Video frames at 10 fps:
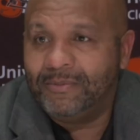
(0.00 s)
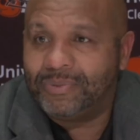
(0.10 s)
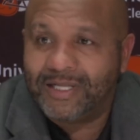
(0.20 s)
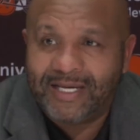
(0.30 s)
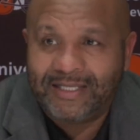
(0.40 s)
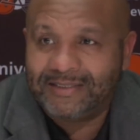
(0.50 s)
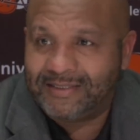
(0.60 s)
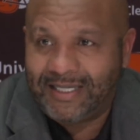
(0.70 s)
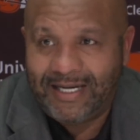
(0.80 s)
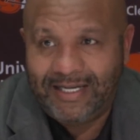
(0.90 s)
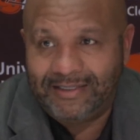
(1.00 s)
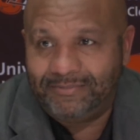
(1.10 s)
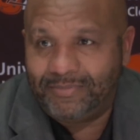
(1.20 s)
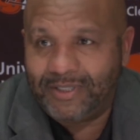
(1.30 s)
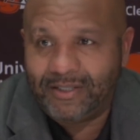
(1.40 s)
playing inside
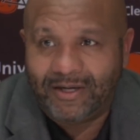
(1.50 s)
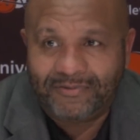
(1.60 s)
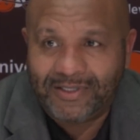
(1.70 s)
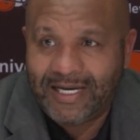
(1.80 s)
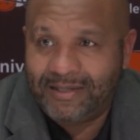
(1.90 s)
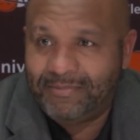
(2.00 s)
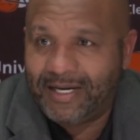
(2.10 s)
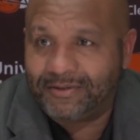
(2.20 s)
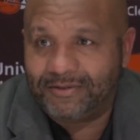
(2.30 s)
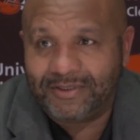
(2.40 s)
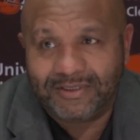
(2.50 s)
and playing off of linebackers